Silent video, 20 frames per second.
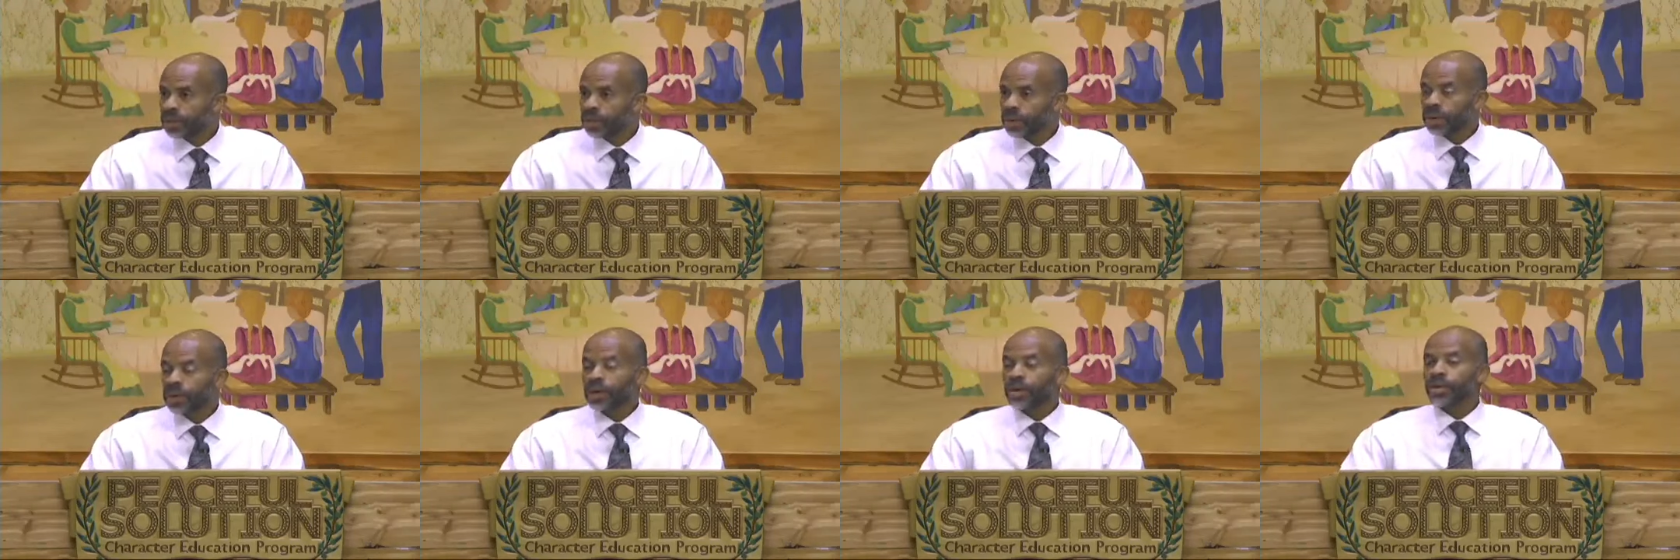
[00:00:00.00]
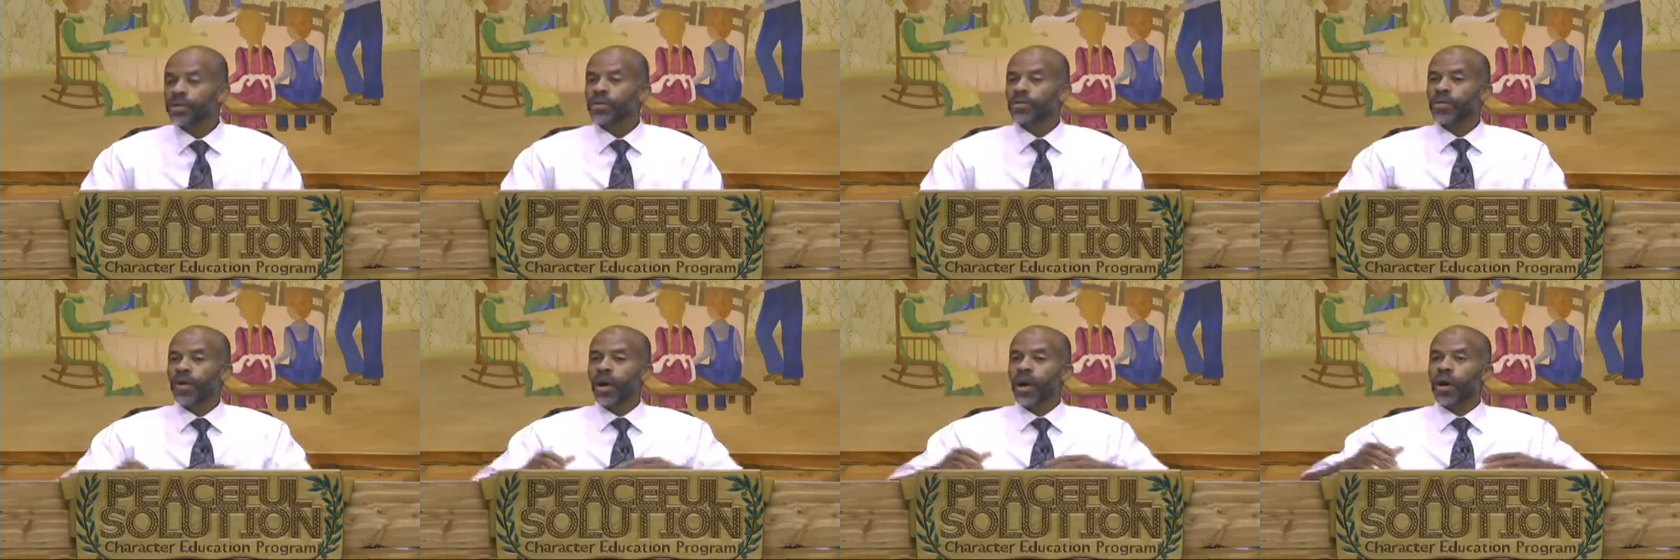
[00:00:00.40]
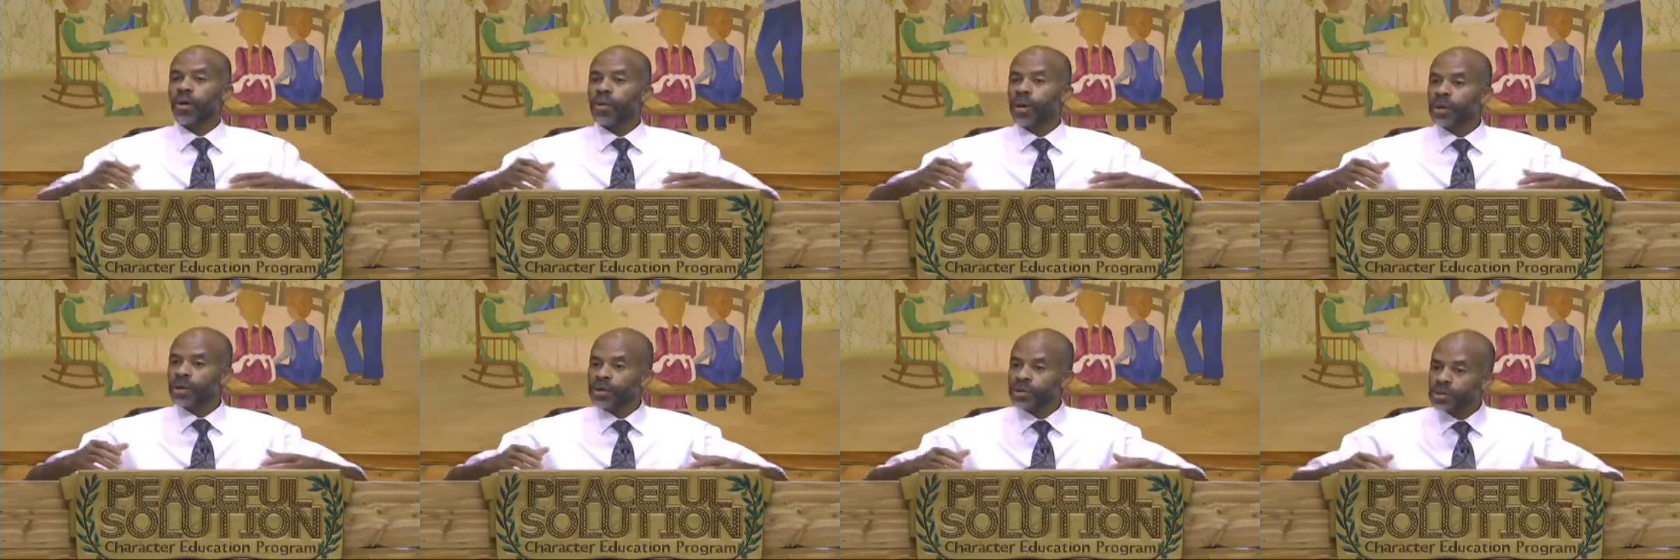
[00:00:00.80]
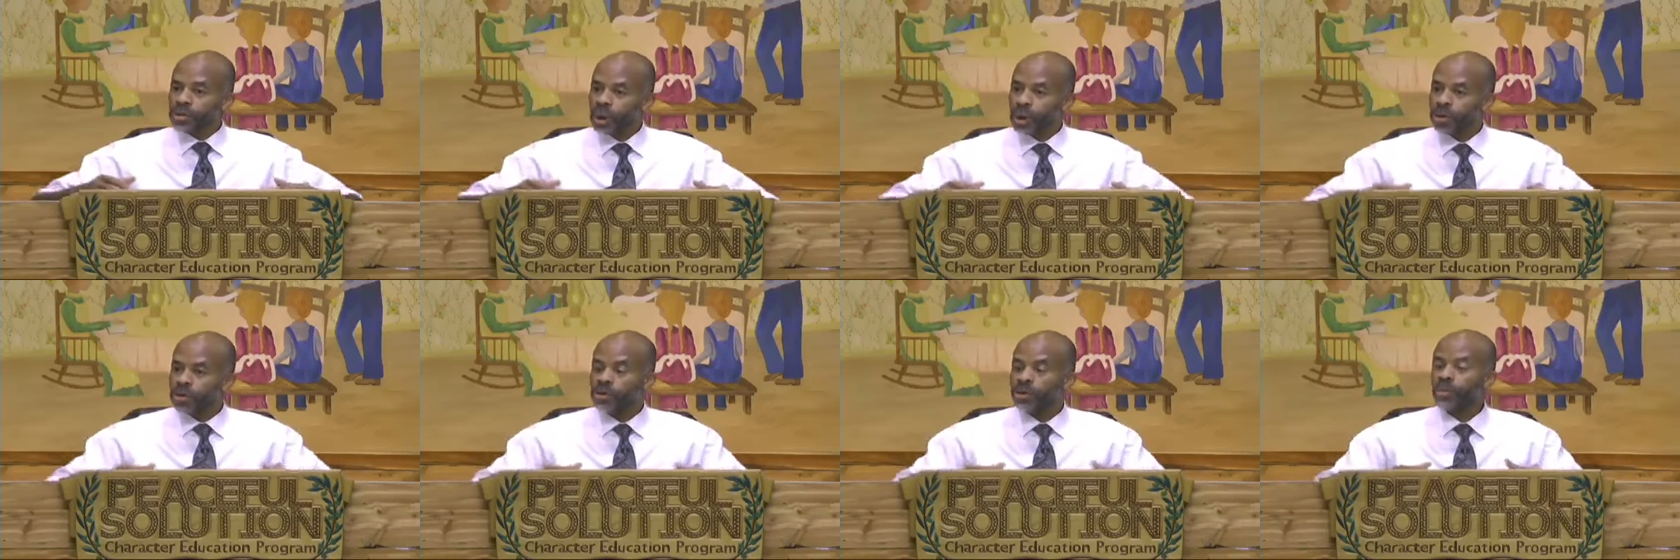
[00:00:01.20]
But here you've already
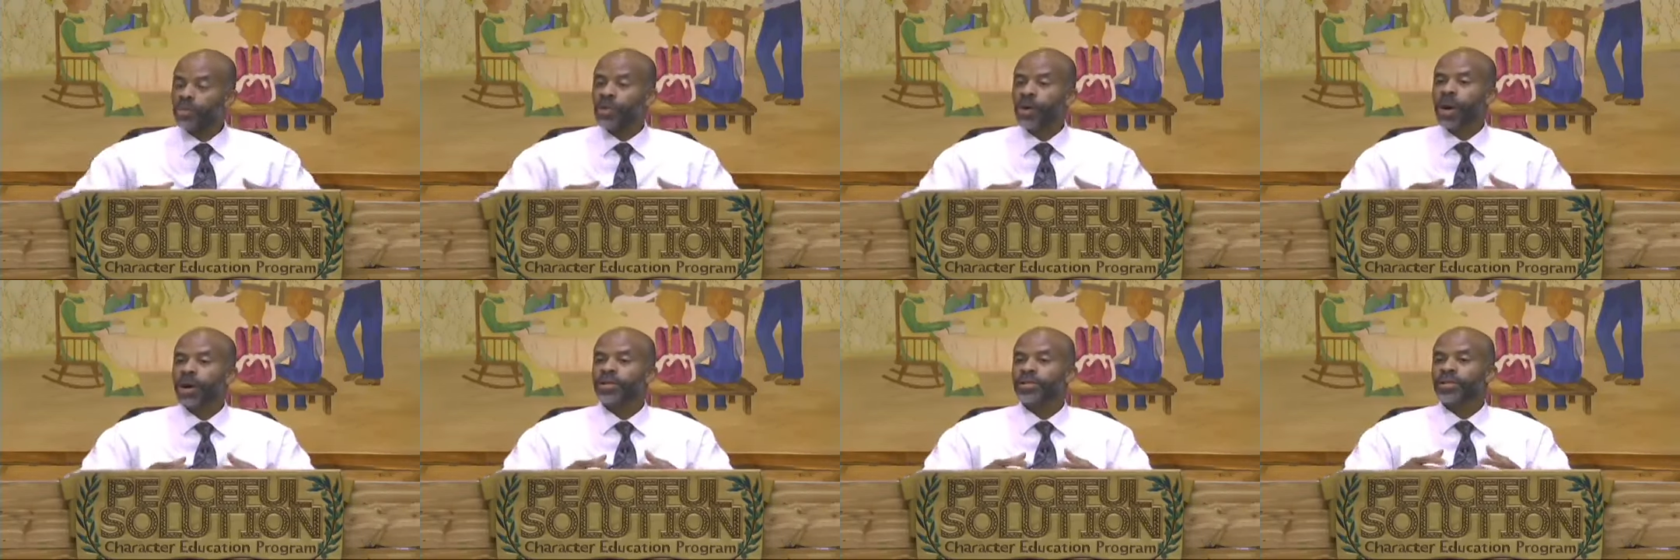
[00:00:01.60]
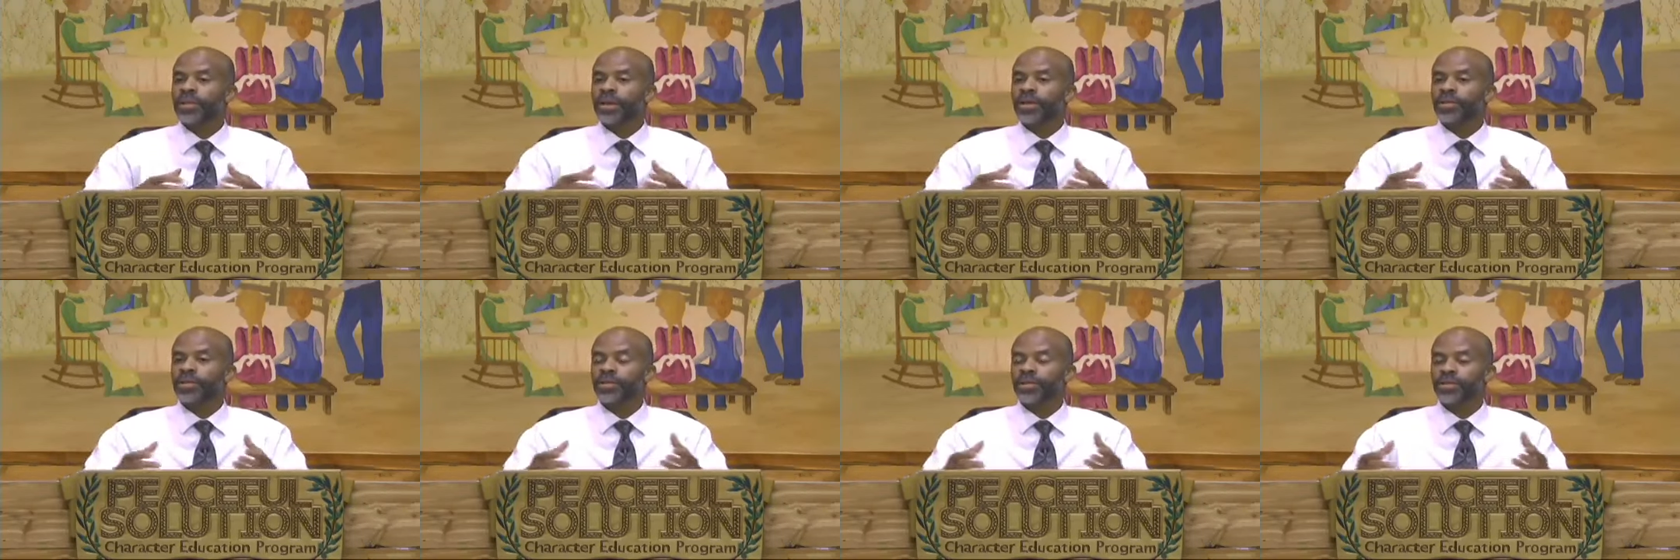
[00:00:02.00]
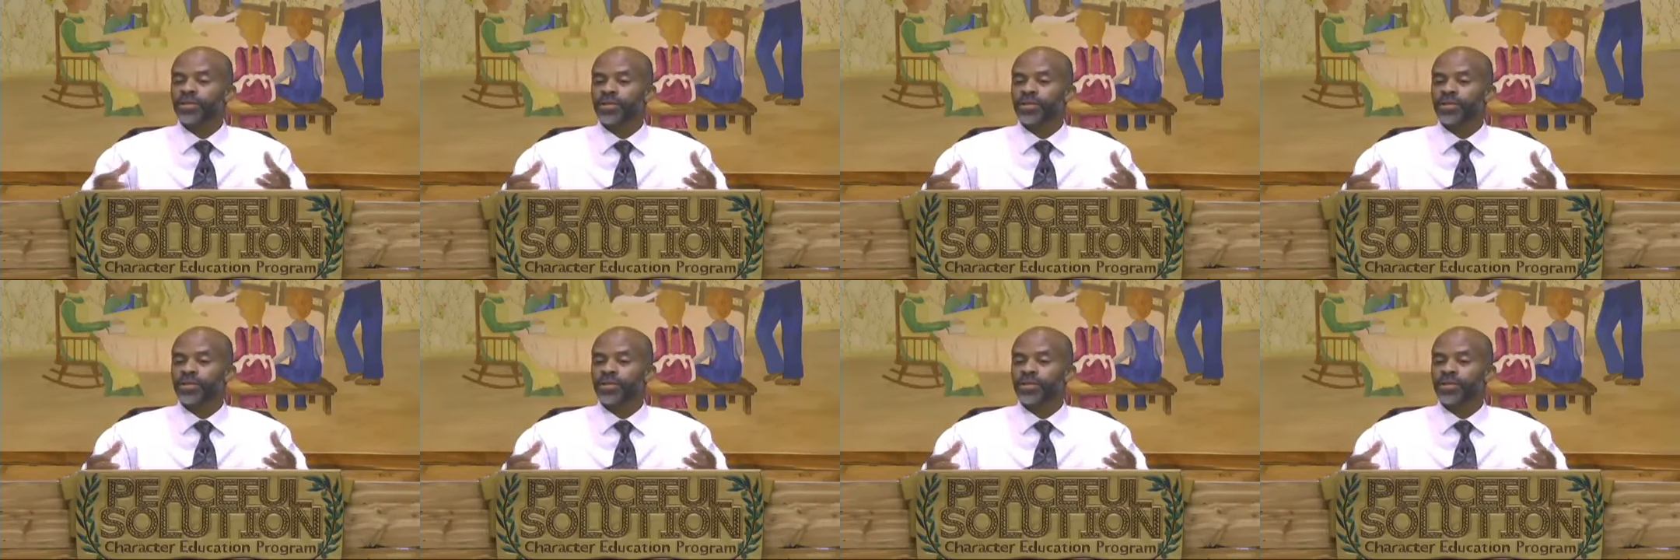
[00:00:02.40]
started the process